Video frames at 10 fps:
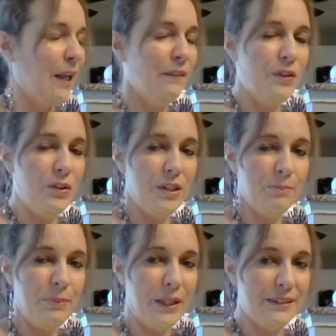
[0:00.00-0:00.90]
If you need to
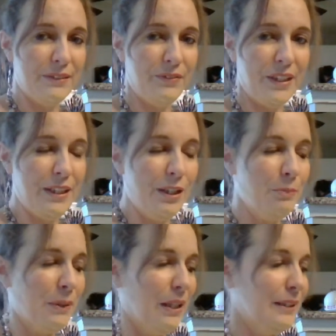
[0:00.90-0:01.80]
pause the video,
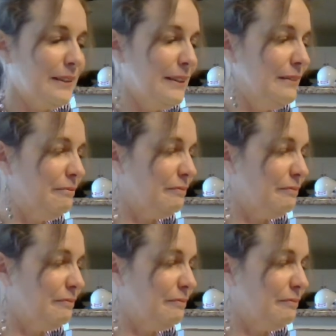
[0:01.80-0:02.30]
pause it.